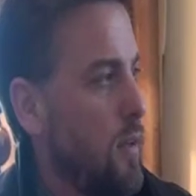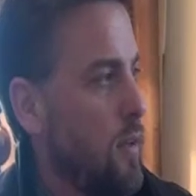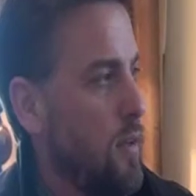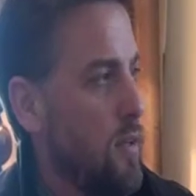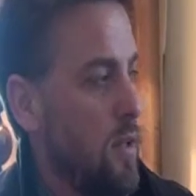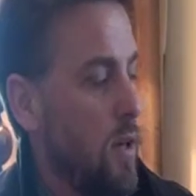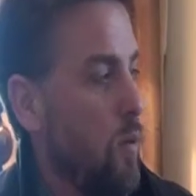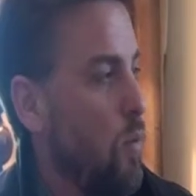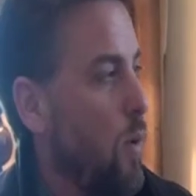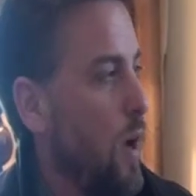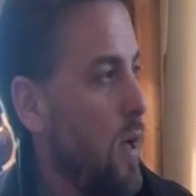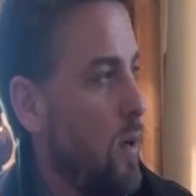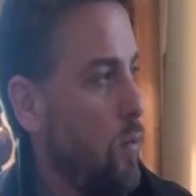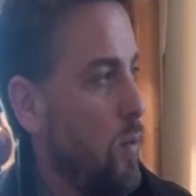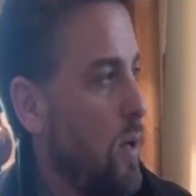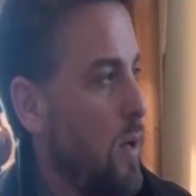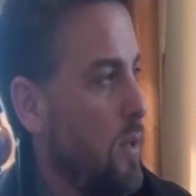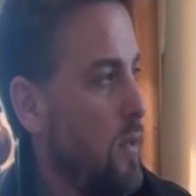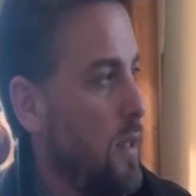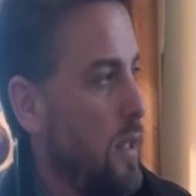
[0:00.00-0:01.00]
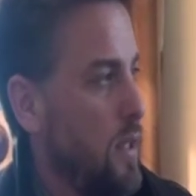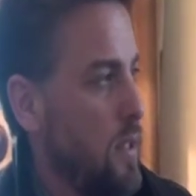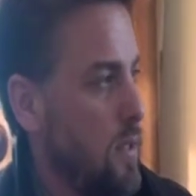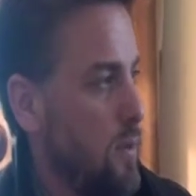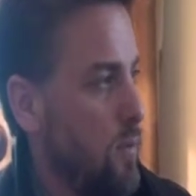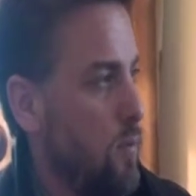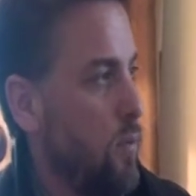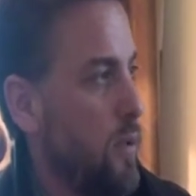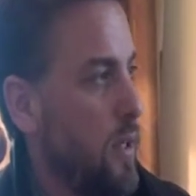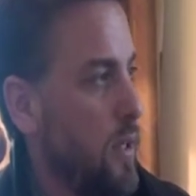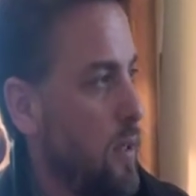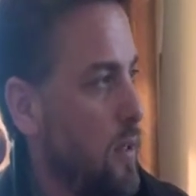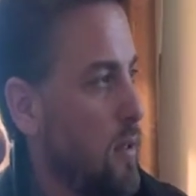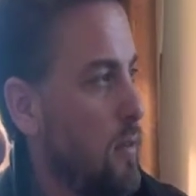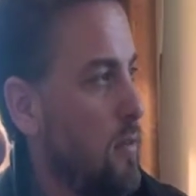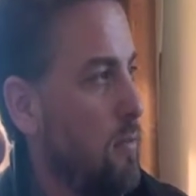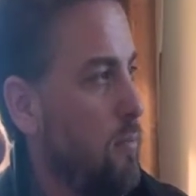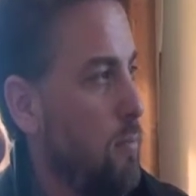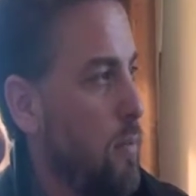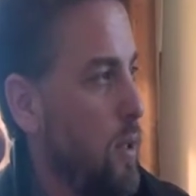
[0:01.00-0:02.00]
there's not a wild wall, it's a
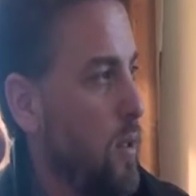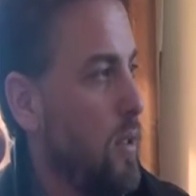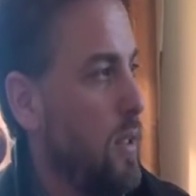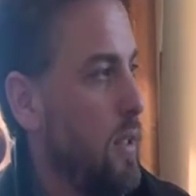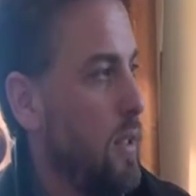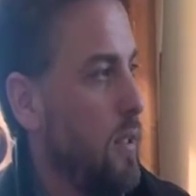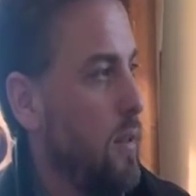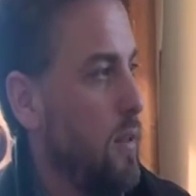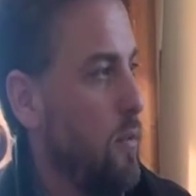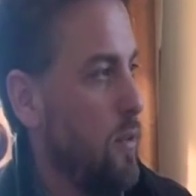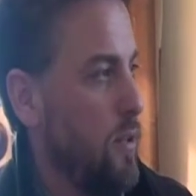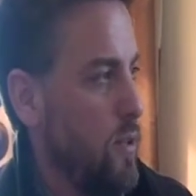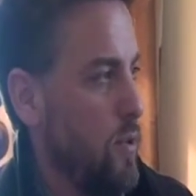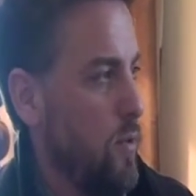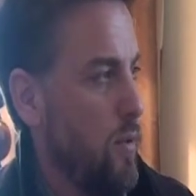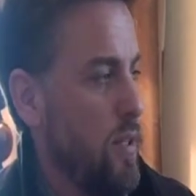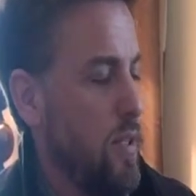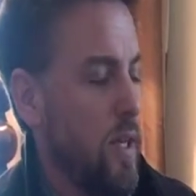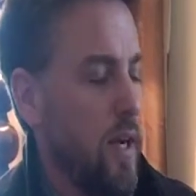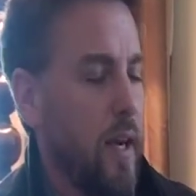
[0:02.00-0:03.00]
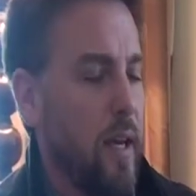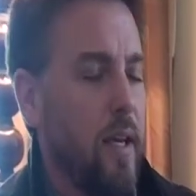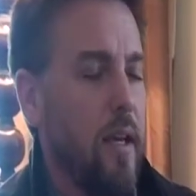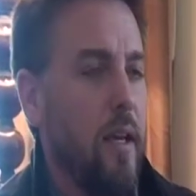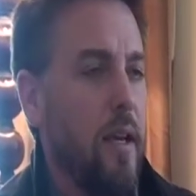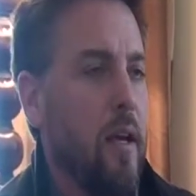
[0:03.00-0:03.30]
real building, 3 stories high,